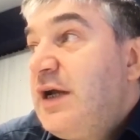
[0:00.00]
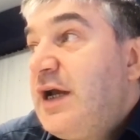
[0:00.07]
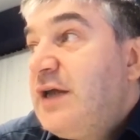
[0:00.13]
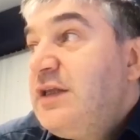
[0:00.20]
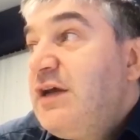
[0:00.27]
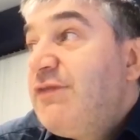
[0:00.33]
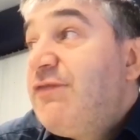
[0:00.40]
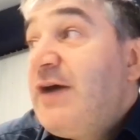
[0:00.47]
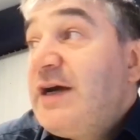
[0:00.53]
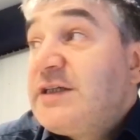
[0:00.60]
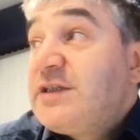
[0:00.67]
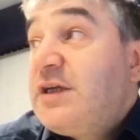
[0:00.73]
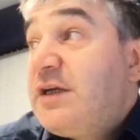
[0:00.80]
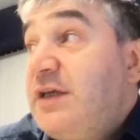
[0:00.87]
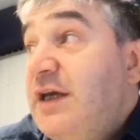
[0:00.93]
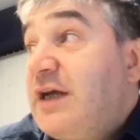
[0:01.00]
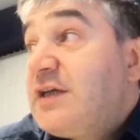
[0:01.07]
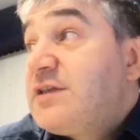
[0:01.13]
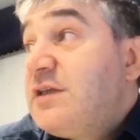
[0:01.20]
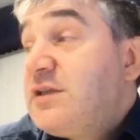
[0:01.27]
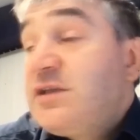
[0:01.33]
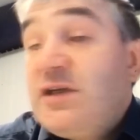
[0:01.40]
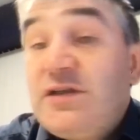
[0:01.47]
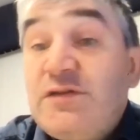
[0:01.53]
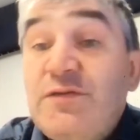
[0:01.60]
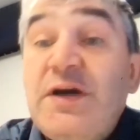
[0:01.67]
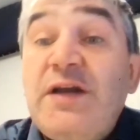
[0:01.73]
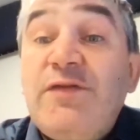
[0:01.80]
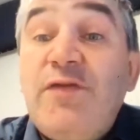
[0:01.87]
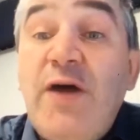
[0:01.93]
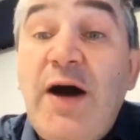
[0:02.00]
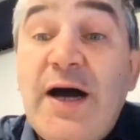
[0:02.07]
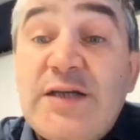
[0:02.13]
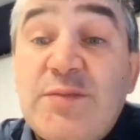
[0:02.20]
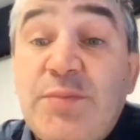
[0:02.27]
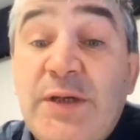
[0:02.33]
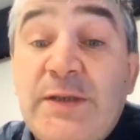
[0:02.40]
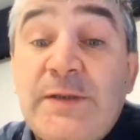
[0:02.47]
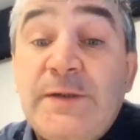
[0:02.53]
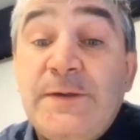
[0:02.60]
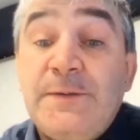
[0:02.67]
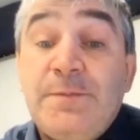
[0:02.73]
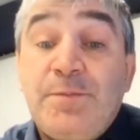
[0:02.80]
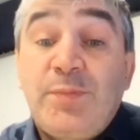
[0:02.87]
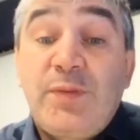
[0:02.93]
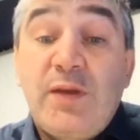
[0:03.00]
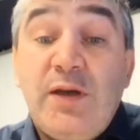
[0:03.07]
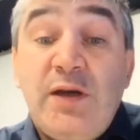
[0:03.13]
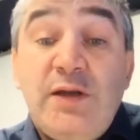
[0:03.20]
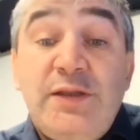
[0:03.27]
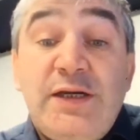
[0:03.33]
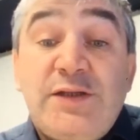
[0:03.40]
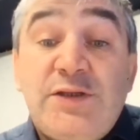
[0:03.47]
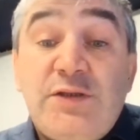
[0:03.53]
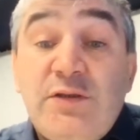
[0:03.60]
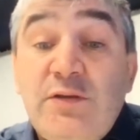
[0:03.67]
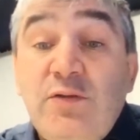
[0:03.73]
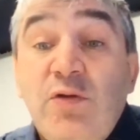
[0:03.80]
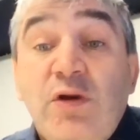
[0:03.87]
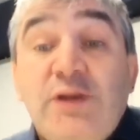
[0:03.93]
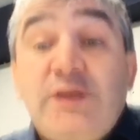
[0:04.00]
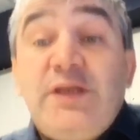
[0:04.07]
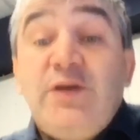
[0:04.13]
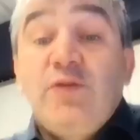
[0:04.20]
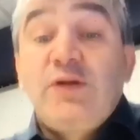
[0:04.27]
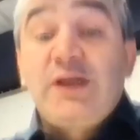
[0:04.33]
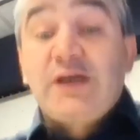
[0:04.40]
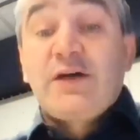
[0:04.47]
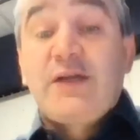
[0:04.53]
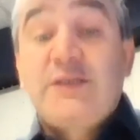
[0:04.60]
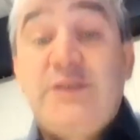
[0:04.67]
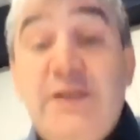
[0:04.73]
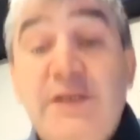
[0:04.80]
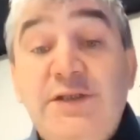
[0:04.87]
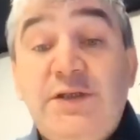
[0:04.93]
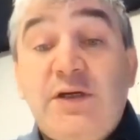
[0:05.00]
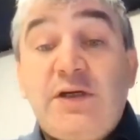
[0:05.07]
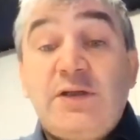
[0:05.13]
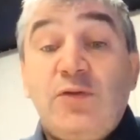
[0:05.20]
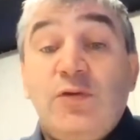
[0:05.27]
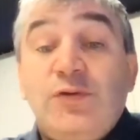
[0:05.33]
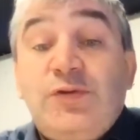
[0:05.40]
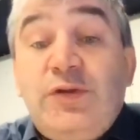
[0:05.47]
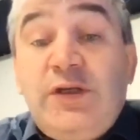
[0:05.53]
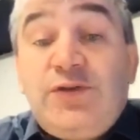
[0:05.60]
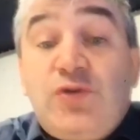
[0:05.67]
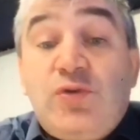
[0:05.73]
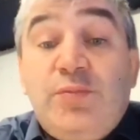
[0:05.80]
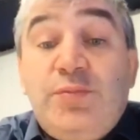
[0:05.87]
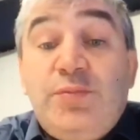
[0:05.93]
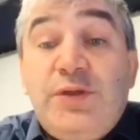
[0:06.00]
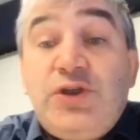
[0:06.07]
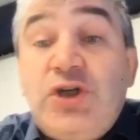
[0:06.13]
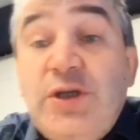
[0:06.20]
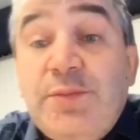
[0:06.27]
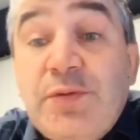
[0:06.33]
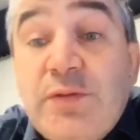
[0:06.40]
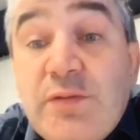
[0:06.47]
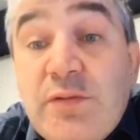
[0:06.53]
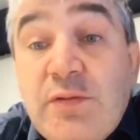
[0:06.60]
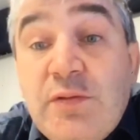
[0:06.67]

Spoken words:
And yeah, faster, yes, it's very fast, but that's not the only characteristic. It also needs to be cheap.